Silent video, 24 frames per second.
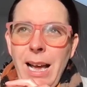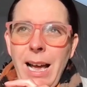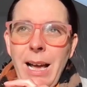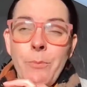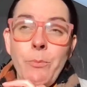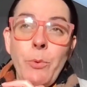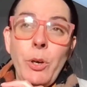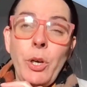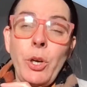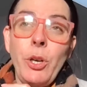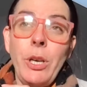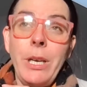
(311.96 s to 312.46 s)

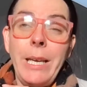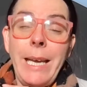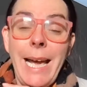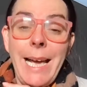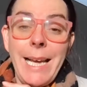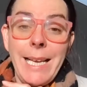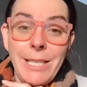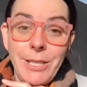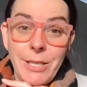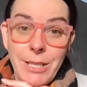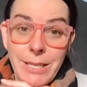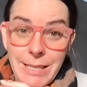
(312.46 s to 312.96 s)
And we couldn't
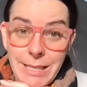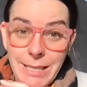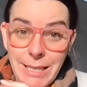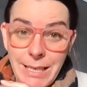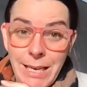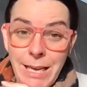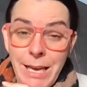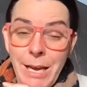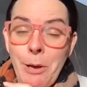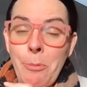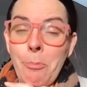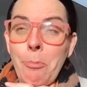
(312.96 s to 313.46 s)
get in to
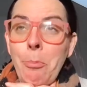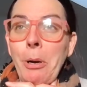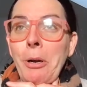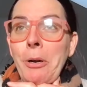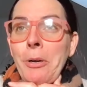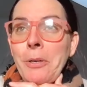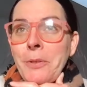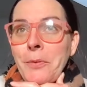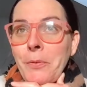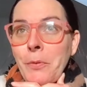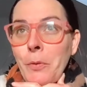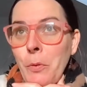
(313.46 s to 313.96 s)
see him
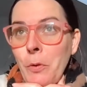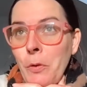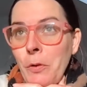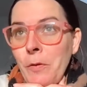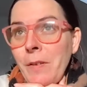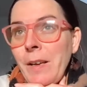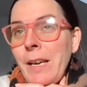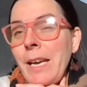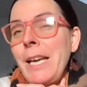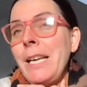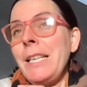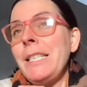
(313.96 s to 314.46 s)
because of
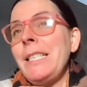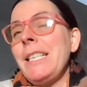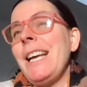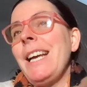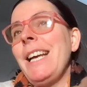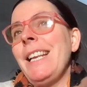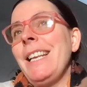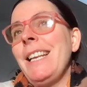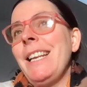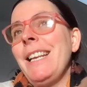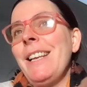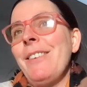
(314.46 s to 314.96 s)
COVID,
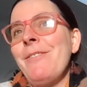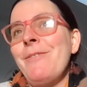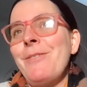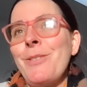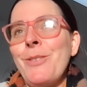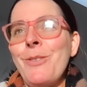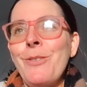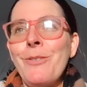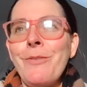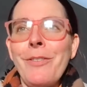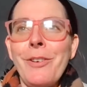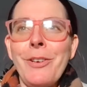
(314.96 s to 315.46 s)
and it was
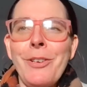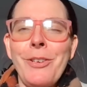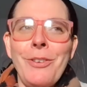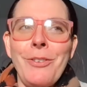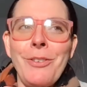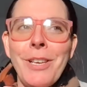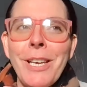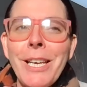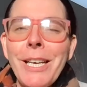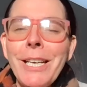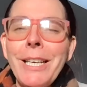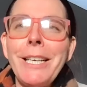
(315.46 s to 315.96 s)
over New
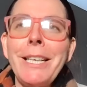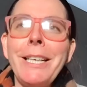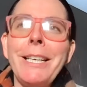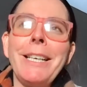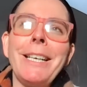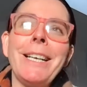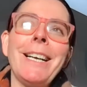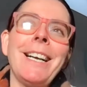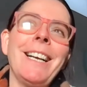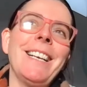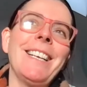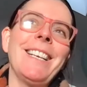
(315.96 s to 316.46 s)

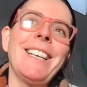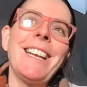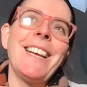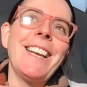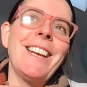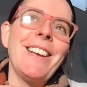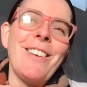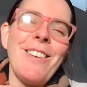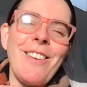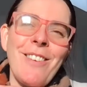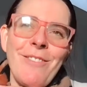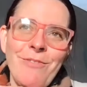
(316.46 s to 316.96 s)
Year, and
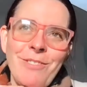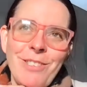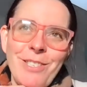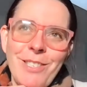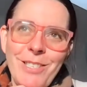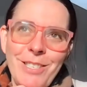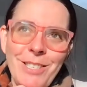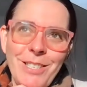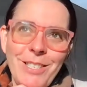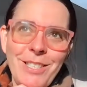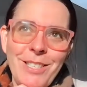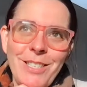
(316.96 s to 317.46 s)
it, it was
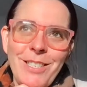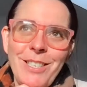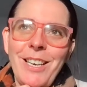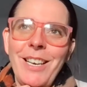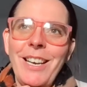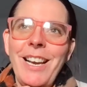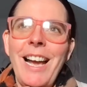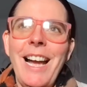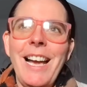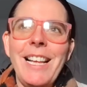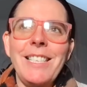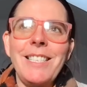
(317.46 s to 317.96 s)
just
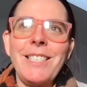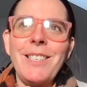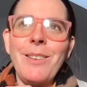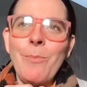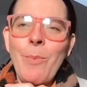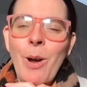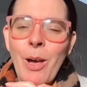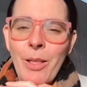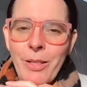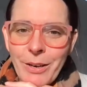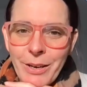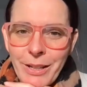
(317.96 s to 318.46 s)
I had
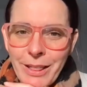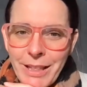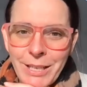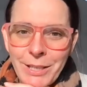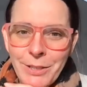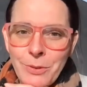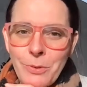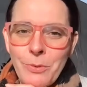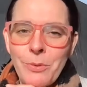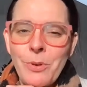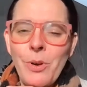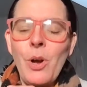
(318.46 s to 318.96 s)
some other
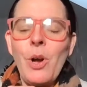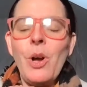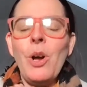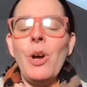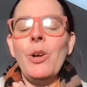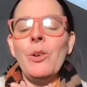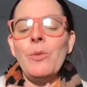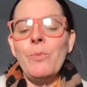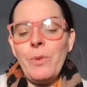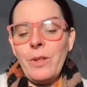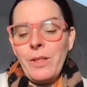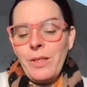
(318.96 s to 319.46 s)
things going
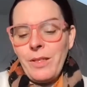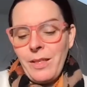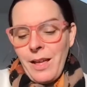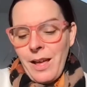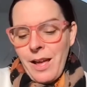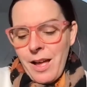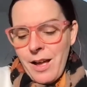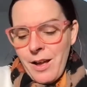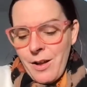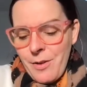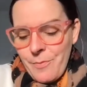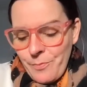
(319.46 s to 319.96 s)
on with
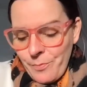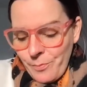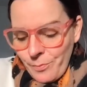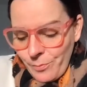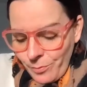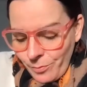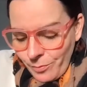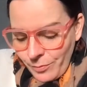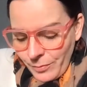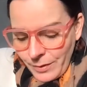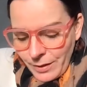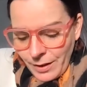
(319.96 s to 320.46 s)

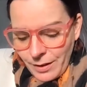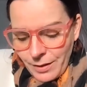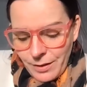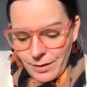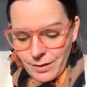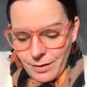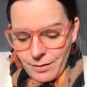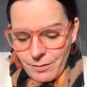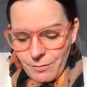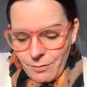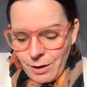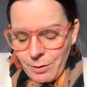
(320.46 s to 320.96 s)
um,
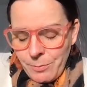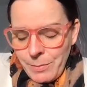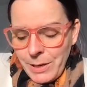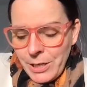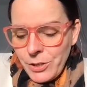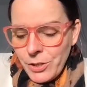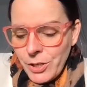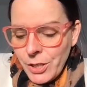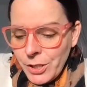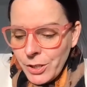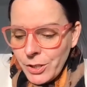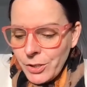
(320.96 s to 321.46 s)
one of my
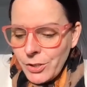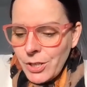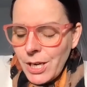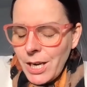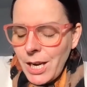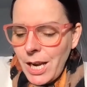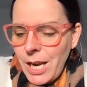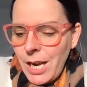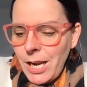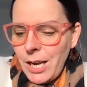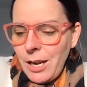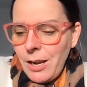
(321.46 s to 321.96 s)

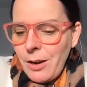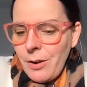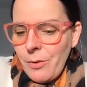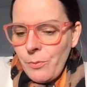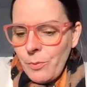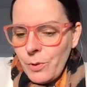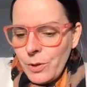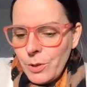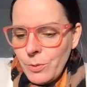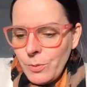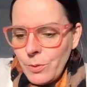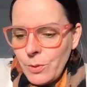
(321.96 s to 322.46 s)
children,
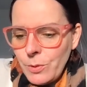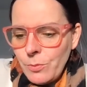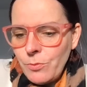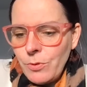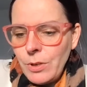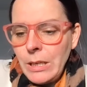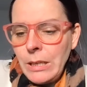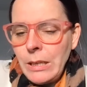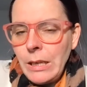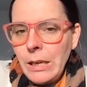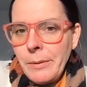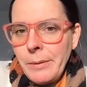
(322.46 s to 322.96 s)
which was
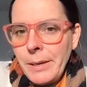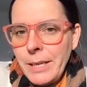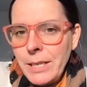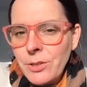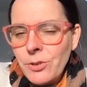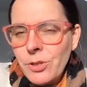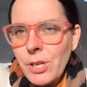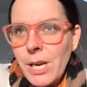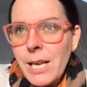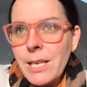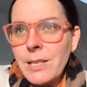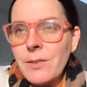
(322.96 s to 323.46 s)
really quite
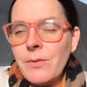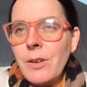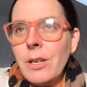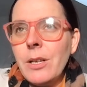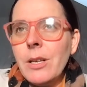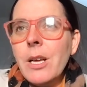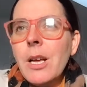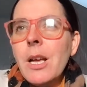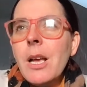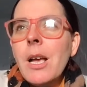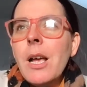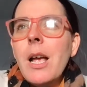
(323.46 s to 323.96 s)

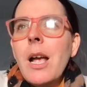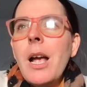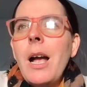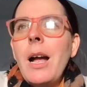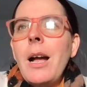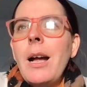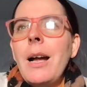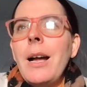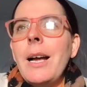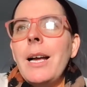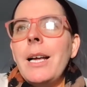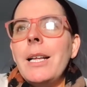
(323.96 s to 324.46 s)
stressful.
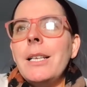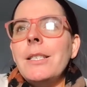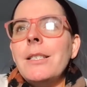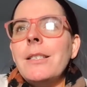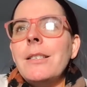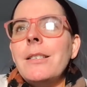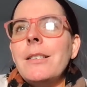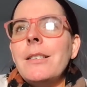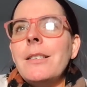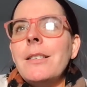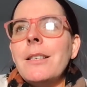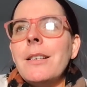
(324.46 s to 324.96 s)

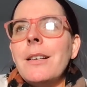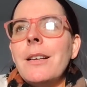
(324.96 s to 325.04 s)
And